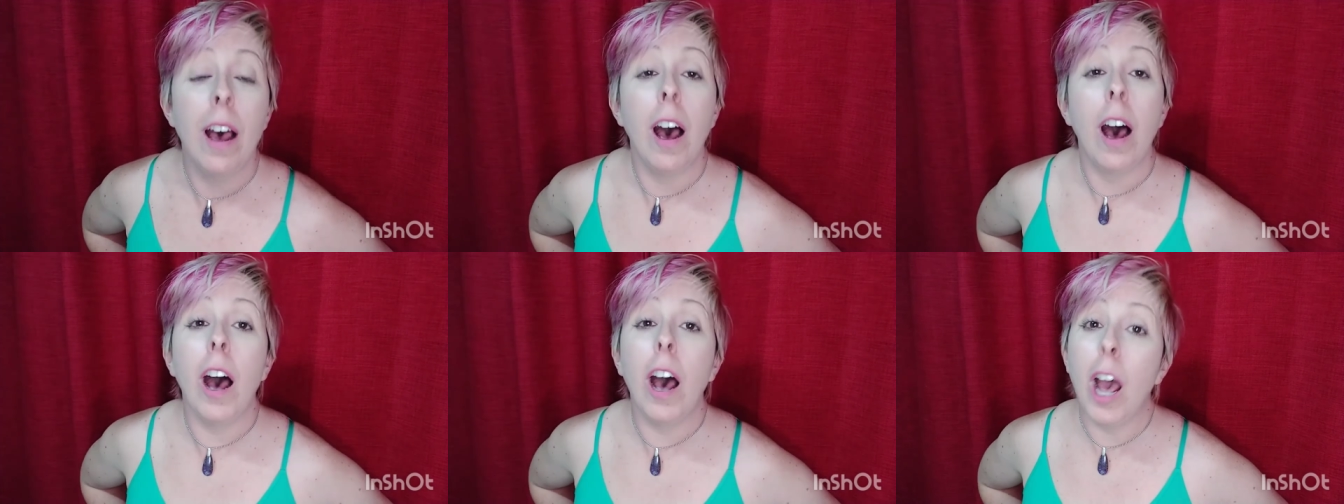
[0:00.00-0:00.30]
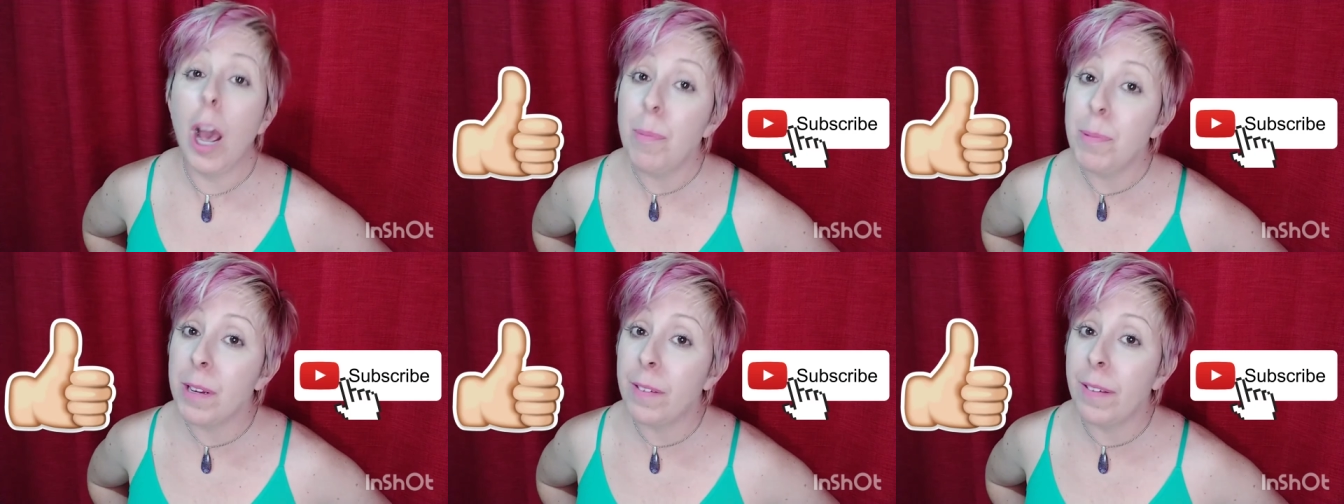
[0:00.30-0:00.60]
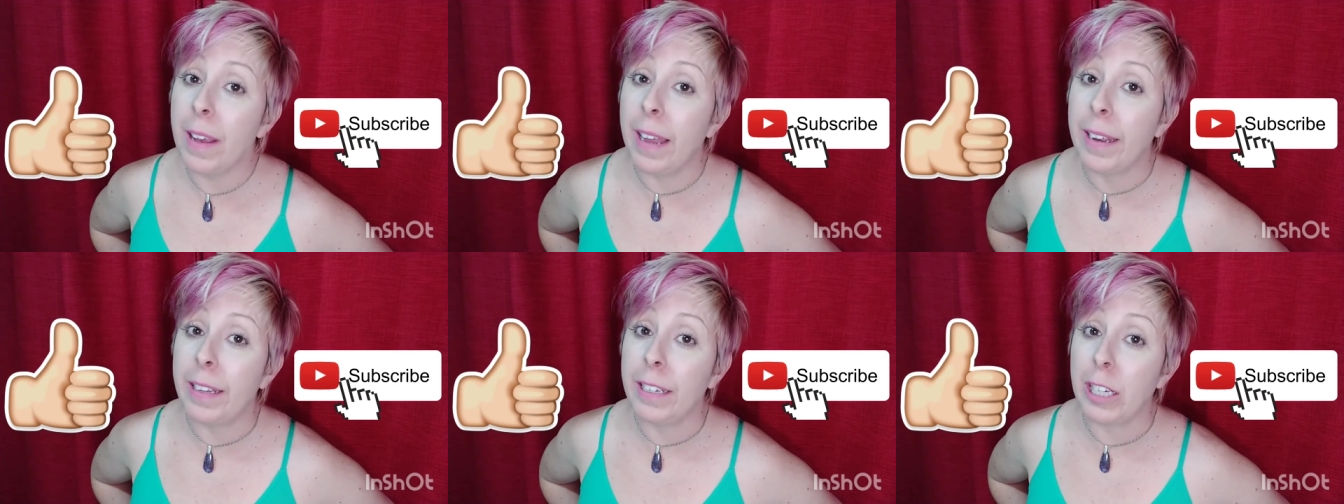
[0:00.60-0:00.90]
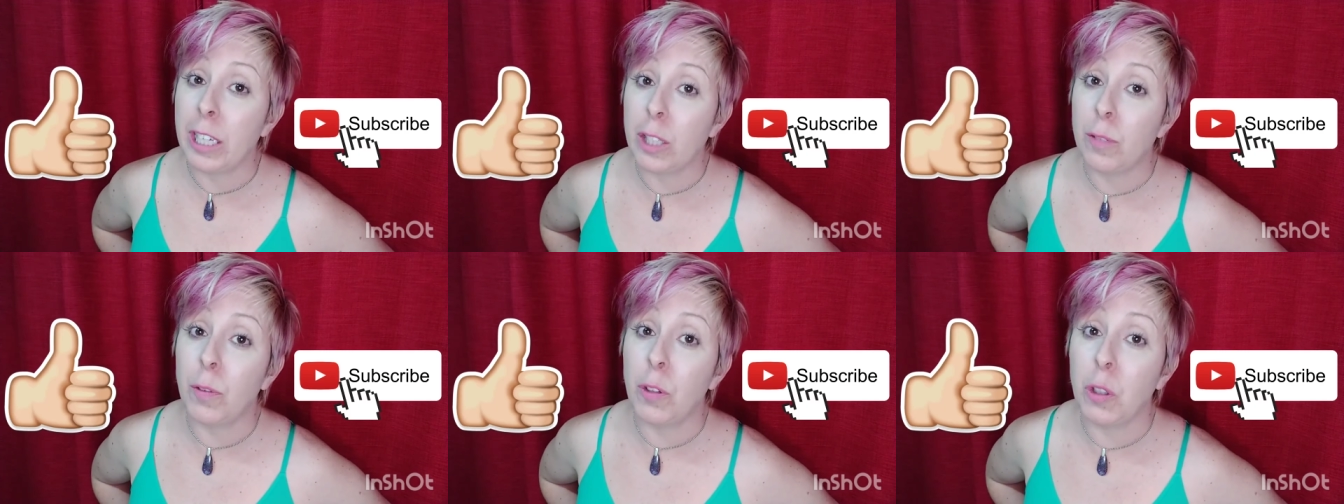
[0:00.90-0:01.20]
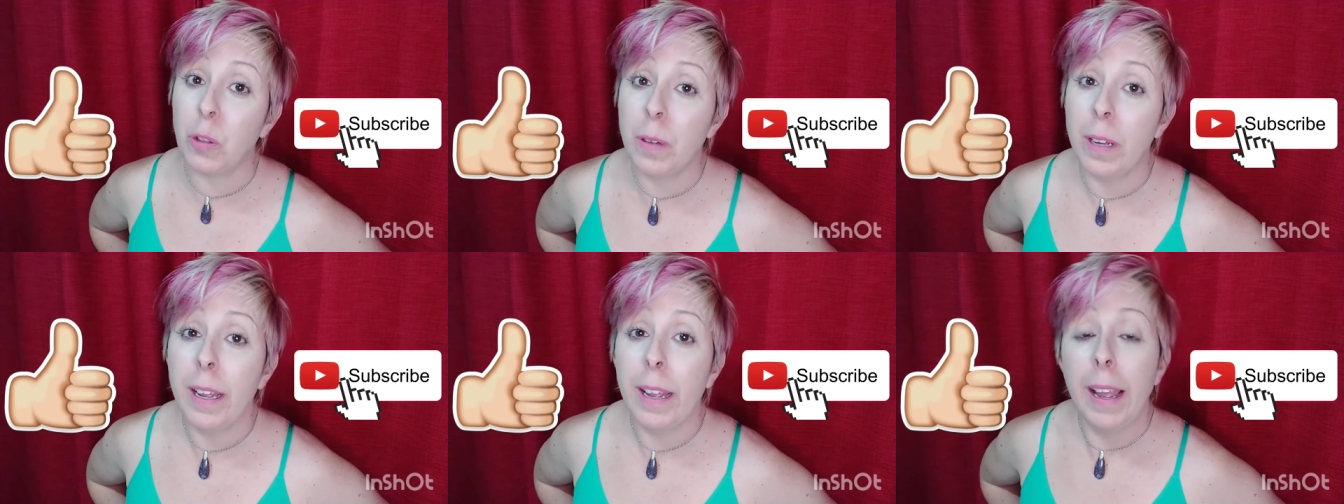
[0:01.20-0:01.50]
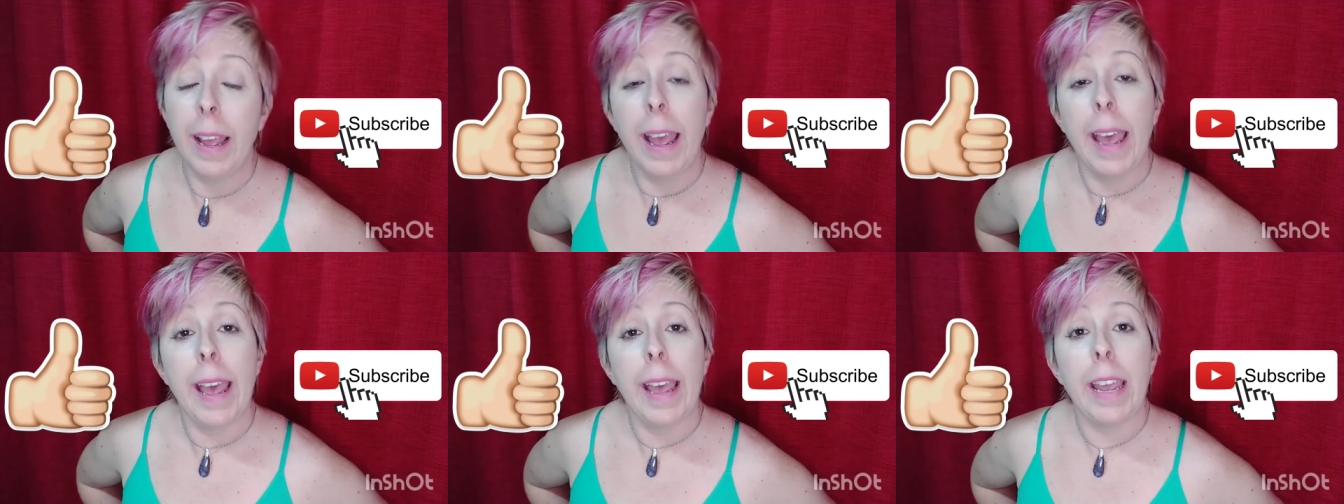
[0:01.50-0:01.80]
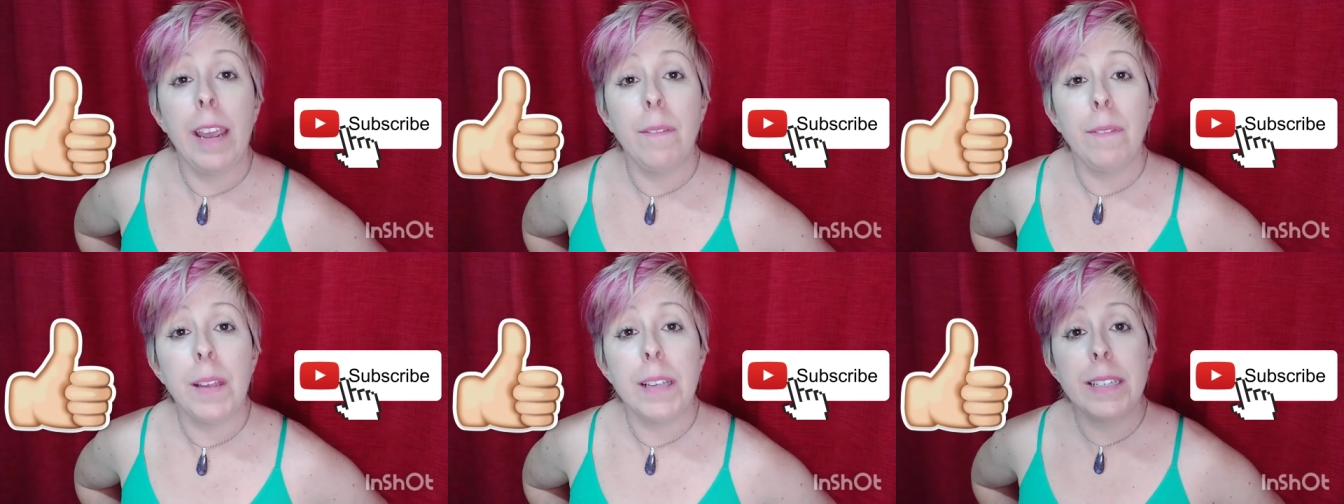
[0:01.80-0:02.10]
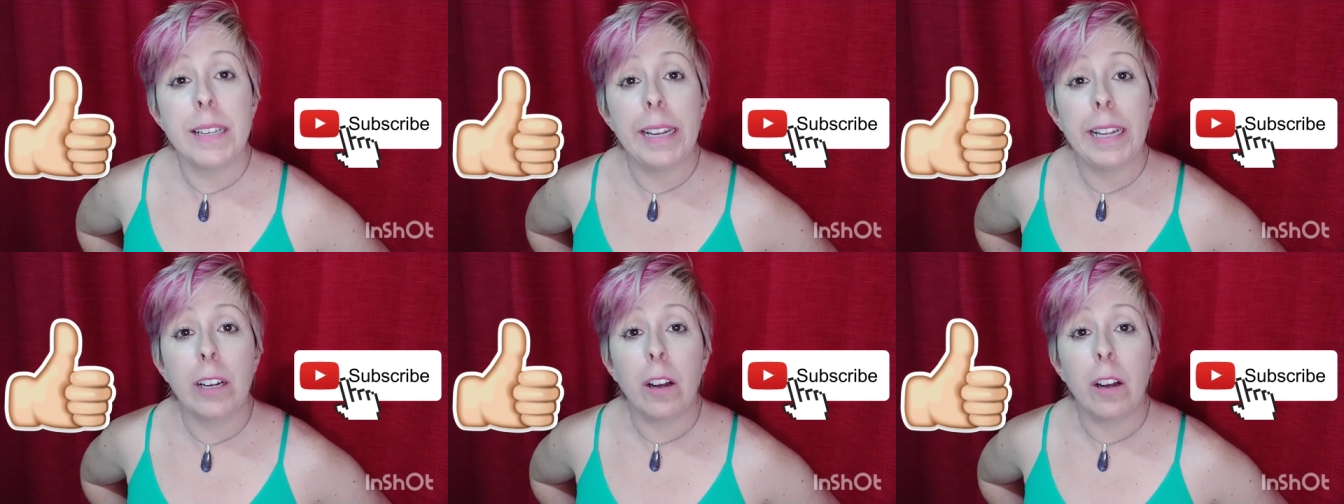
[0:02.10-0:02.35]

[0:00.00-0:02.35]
I hope you found it useful if there's any